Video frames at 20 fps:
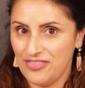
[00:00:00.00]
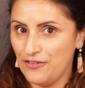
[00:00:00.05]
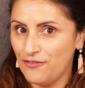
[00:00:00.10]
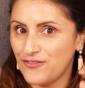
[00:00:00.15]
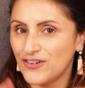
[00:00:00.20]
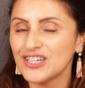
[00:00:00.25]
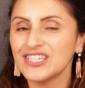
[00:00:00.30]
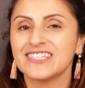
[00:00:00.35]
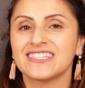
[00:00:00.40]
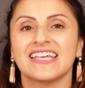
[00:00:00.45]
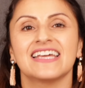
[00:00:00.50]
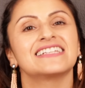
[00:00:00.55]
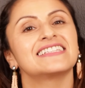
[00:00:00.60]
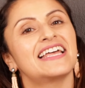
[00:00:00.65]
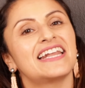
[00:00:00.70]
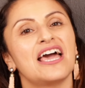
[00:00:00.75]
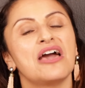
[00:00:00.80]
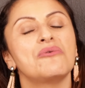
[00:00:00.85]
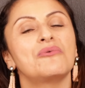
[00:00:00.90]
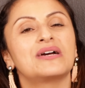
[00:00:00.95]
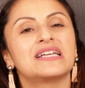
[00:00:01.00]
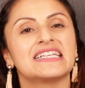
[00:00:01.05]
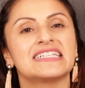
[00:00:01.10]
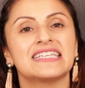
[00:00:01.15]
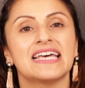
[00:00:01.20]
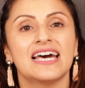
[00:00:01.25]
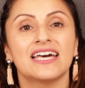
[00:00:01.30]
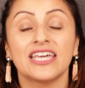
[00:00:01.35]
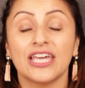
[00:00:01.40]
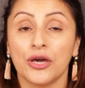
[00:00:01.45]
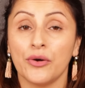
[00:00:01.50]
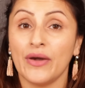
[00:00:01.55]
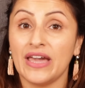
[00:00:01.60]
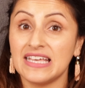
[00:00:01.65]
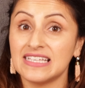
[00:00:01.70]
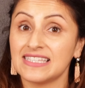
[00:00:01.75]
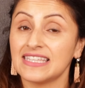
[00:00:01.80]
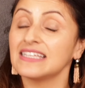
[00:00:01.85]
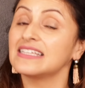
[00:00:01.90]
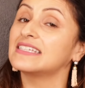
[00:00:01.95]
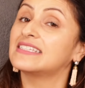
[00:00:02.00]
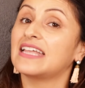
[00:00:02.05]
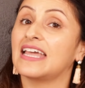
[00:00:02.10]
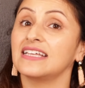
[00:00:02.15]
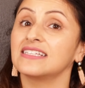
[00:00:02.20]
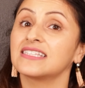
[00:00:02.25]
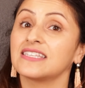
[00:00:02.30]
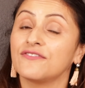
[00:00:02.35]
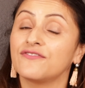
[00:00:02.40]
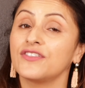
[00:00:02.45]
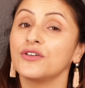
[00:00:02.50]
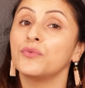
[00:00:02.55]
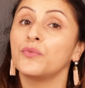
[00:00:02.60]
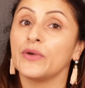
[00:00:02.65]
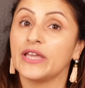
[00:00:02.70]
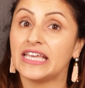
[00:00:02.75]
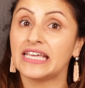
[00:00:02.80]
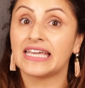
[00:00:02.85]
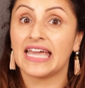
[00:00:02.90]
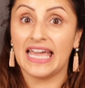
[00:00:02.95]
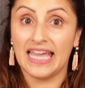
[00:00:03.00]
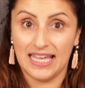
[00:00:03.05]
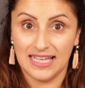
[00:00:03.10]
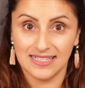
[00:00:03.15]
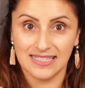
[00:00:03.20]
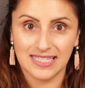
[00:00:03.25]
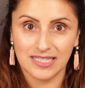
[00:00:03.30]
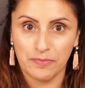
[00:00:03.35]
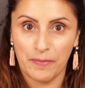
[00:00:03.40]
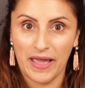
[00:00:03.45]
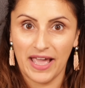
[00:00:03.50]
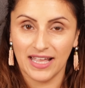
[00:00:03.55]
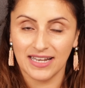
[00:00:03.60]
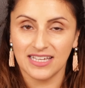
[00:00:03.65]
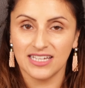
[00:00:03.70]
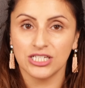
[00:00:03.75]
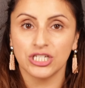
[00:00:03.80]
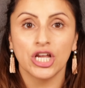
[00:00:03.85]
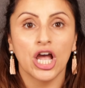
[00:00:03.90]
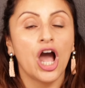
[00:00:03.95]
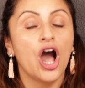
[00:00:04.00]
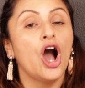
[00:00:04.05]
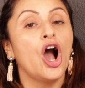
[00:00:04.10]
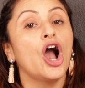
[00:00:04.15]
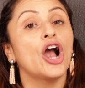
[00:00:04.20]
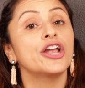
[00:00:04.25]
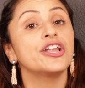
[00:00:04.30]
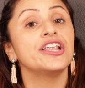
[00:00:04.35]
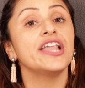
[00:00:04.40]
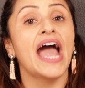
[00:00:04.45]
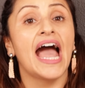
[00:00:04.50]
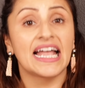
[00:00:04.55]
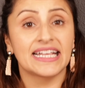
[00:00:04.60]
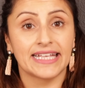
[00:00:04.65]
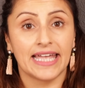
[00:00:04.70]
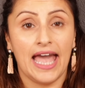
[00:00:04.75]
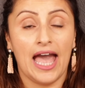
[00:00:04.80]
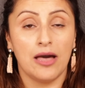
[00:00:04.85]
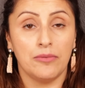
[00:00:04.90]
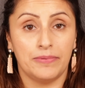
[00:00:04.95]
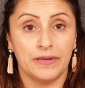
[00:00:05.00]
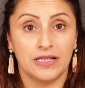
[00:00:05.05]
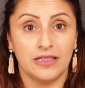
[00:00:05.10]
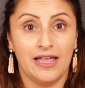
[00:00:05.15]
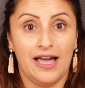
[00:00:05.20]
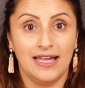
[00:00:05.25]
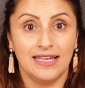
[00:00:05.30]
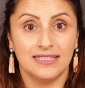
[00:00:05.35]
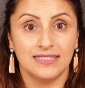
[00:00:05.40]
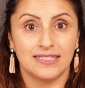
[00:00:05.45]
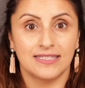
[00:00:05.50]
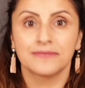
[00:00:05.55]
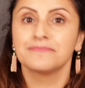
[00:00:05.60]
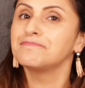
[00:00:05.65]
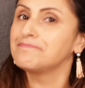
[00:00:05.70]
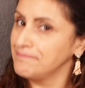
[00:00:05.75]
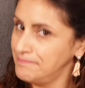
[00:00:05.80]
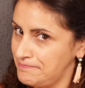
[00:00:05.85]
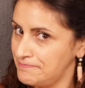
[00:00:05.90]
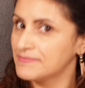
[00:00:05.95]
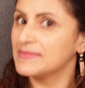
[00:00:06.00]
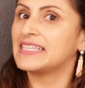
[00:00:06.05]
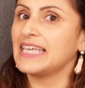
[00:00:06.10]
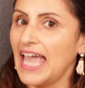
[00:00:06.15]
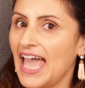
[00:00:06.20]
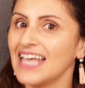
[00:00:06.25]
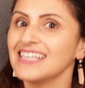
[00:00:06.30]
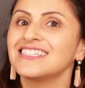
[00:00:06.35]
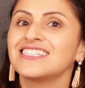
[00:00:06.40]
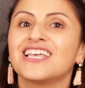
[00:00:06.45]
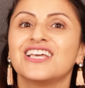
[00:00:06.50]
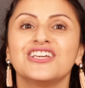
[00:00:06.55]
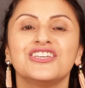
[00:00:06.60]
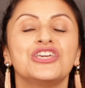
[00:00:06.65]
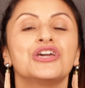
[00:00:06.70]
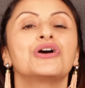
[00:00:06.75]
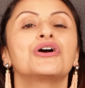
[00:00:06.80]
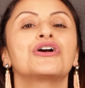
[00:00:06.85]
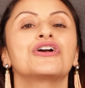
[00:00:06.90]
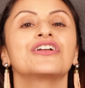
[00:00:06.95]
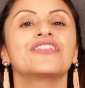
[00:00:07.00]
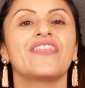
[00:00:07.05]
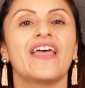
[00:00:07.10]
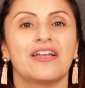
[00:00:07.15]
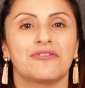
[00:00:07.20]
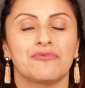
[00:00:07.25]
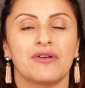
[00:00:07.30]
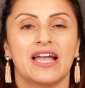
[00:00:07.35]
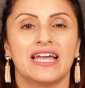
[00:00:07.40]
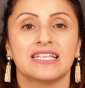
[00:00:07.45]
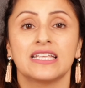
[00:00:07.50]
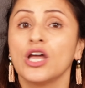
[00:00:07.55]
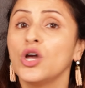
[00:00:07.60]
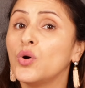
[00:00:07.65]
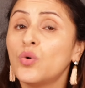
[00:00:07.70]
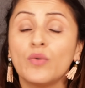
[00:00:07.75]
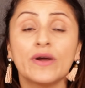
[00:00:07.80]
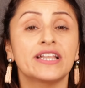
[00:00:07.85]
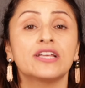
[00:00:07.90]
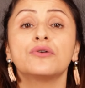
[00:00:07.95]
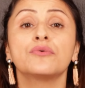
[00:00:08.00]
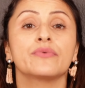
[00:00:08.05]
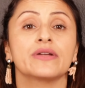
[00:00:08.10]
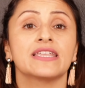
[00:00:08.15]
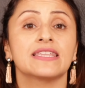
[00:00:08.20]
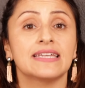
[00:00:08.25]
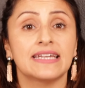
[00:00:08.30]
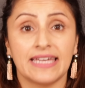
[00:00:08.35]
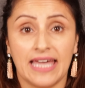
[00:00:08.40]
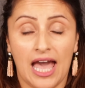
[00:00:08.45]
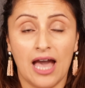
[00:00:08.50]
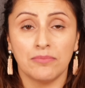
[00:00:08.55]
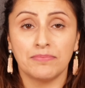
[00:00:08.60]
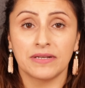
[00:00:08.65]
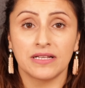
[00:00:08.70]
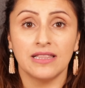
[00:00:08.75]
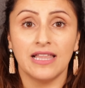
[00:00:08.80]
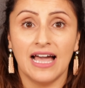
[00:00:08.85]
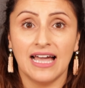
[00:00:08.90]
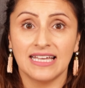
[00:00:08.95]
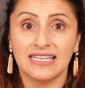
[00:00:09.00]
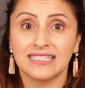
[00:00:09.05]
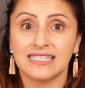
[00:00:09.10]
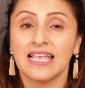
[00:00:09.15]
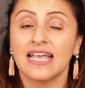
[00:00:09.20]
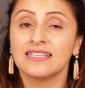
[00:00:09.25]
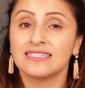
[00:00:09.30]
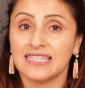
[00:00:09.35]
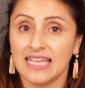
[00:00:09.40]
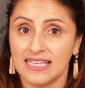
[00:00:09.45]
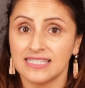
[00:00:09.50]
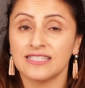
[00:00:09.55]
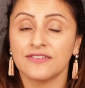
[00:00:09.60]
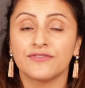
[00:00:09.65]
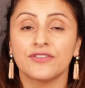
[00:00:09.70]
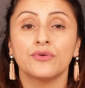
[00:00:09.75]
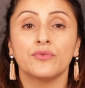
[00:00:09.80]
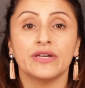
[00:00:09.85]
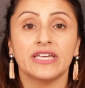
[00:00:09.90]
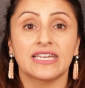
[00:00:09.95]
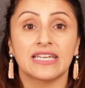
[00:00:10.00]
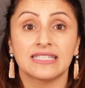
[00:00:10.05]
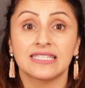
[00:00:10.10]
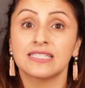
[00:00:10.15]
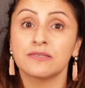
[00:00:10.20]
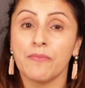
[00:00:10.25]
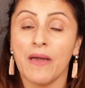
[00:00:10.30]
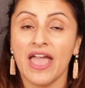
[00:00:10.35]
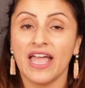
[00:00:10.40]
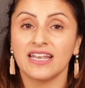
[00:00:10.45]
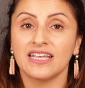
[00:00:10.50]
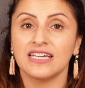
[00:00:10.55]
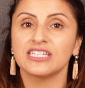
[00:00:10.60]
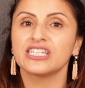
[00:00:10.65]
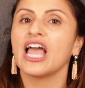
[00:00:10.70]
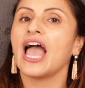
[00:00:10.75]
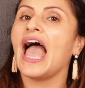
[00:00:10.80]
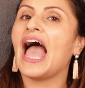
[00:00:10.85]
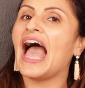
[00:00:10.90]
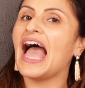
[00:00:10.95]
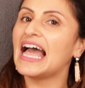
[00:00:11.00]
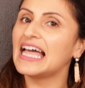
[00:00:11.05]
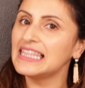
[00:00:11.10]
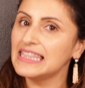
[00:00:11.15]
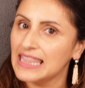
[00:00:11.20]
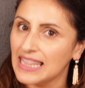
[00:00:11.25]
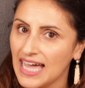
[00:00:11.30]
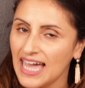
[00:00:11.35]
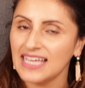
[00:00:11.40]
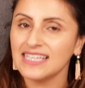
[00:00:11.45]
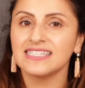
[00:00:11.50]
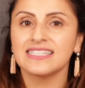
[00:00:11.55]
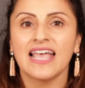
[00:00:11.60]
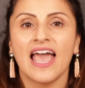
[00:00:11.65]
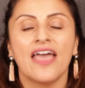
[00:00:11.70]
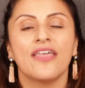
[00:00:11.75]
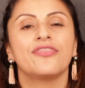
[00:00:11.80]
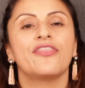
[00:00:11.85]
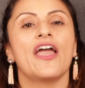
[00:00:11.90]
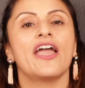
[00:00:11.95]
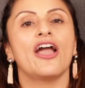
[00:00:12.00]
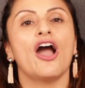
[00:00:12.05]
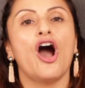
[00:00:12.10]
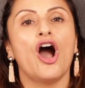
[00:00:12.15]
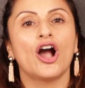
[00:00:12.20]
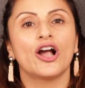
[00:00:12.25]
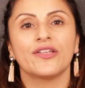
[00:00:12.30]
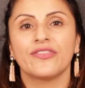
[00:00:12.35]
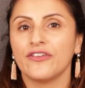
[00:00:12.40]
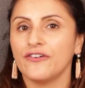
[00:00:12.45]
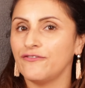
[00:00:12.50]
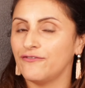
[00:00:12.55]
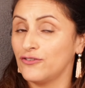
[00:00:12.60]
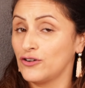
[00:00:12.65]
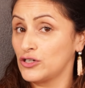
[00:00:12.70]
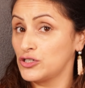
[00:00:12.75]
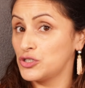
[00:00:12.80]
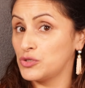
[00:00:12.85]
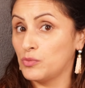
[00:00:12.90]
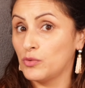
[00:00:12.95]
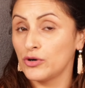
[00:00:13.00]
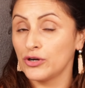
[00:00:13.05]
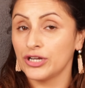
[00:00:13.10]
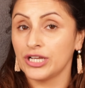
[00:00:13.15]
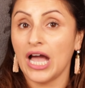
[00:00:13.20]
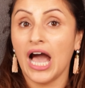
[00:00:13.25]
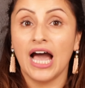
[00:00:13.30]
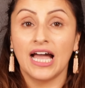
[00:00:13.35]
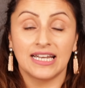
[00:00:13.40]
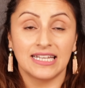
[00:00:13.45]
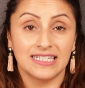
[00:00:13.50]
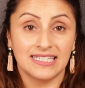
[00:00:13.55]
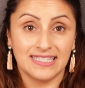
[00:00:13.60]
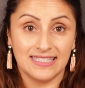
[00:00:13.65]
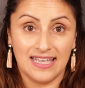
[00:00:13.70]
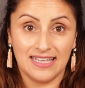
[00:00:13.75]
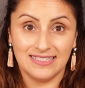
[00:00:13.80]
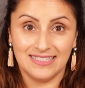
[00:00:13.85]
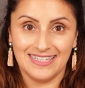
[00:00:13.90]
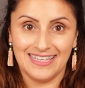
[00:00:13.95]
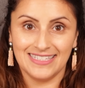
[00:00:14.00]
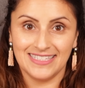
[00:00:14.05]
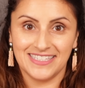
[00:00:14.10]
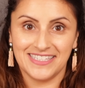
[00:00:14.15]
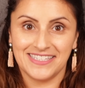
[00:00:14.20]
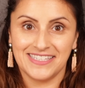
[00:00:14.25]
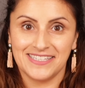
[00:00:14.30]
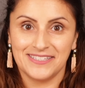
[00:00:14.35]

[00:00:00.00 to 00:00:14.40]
The first thing that I want to tell you is that the days of the week in Spanish are not capitalized. Yes, you heard that right. We don't really capitalize days of the week in Spanish unless they are the first word on a sentence.